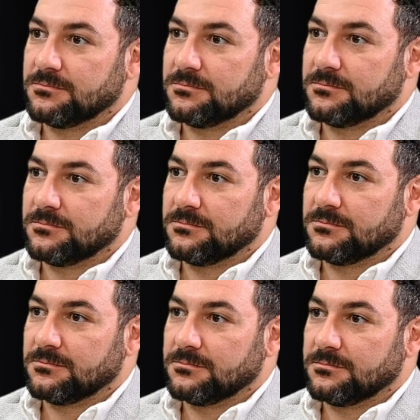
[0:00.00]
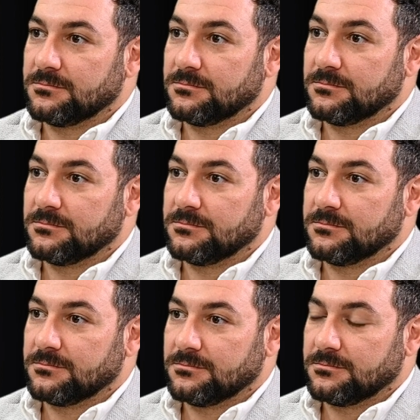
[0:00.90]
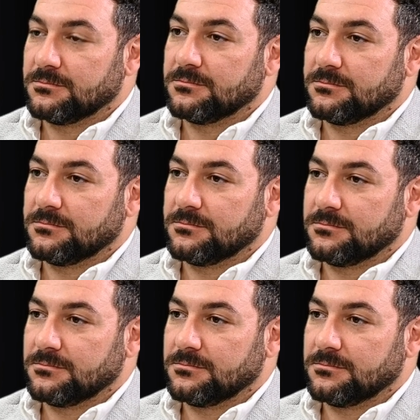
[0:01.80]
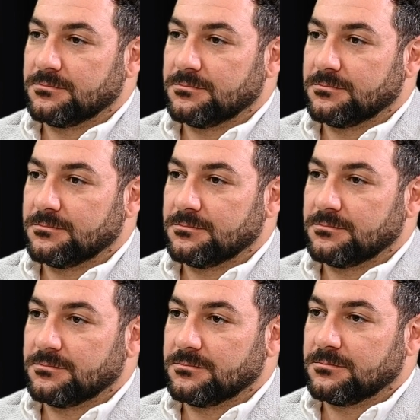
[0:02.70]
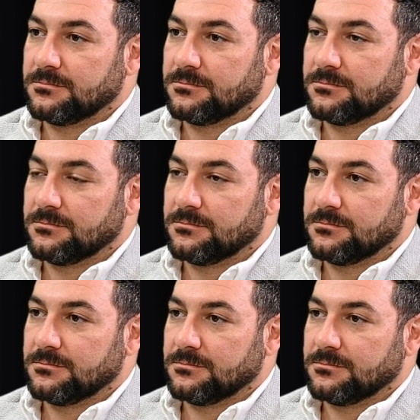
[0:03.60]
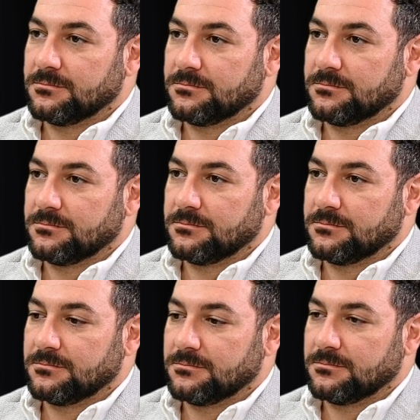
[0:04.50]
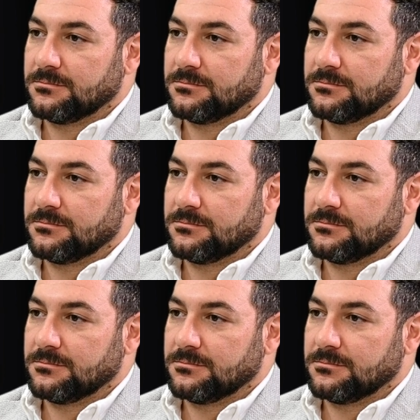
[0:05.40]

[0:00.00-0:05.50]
The person shown says nothing.